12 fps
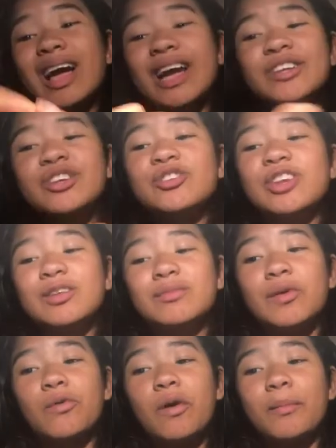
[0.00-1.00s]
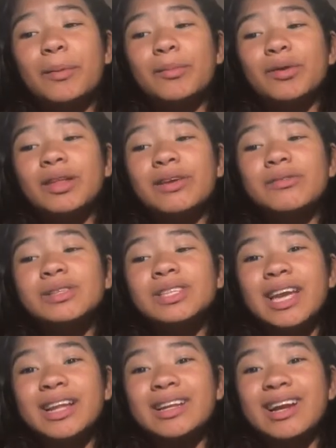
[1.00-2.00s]
I should change my wallpaper. That one's
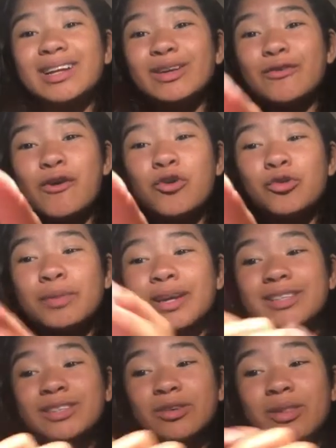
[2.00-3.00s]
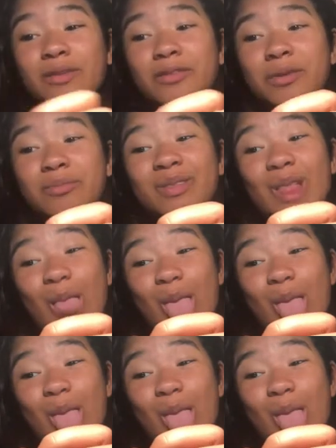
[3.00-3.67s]
getting kind of old, but I still love them.